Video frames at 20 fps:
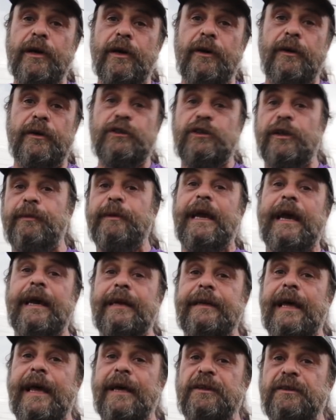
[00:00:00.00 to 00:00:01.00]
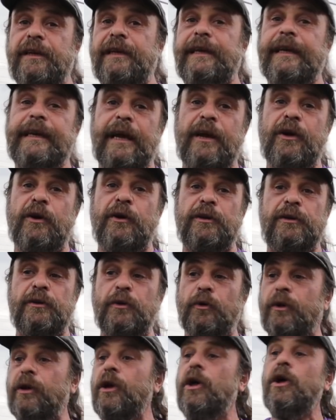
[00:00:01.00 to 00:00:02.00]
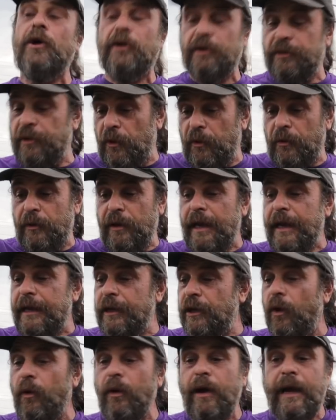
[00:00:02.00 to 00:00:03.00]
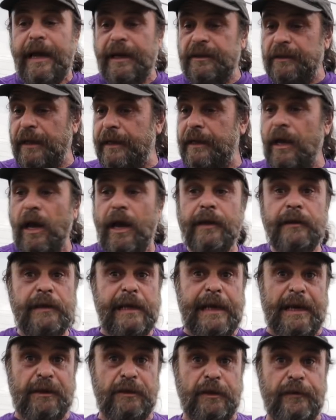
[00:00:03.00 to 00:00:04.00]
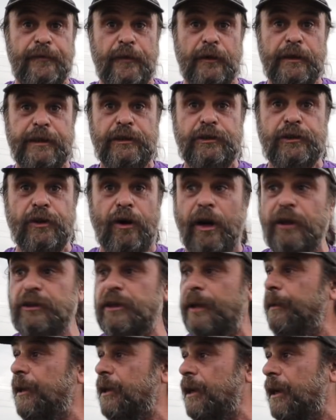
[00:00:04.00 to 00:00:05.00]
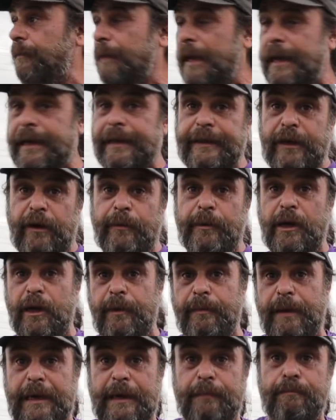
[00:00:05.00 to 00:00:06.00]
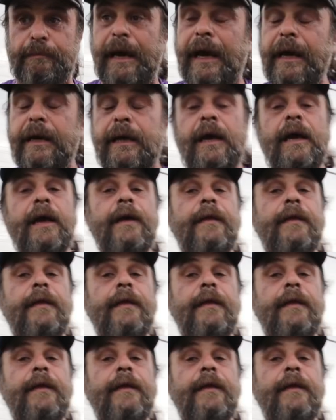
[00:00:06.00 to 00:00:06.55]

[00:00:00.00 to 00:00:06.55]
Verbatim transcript: You know, Jimmy had an accident, you got to go to school. So, you know, it's like, is it fully charged? Am I going to make it there? Am I going to make it back?